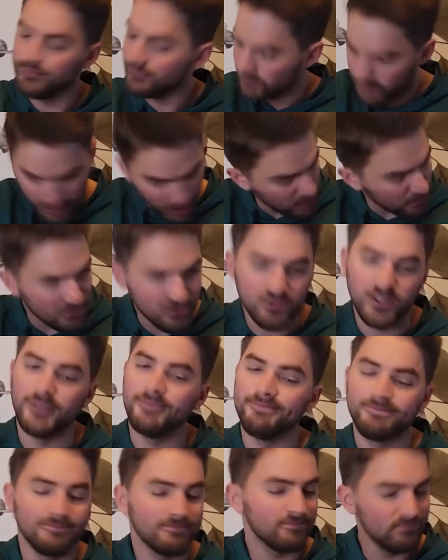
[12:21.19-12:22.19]
100%.
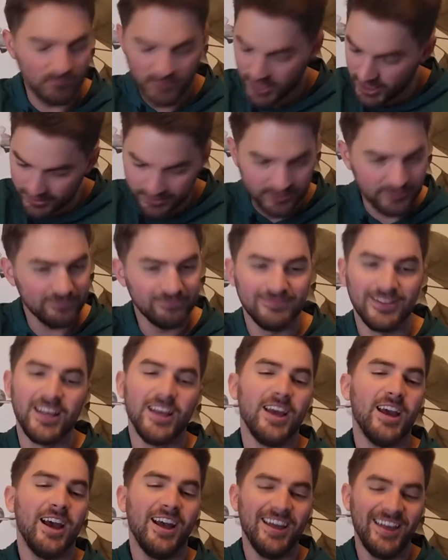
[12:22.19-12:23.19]
Yes.
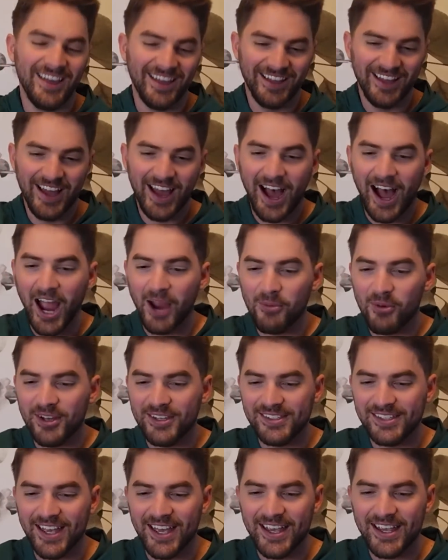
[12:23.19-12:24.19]
I
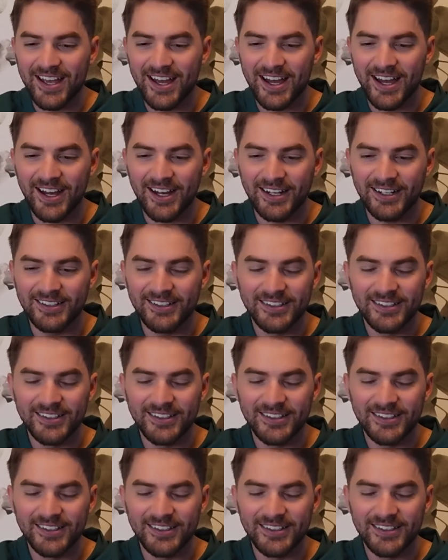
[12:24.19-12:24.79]
was a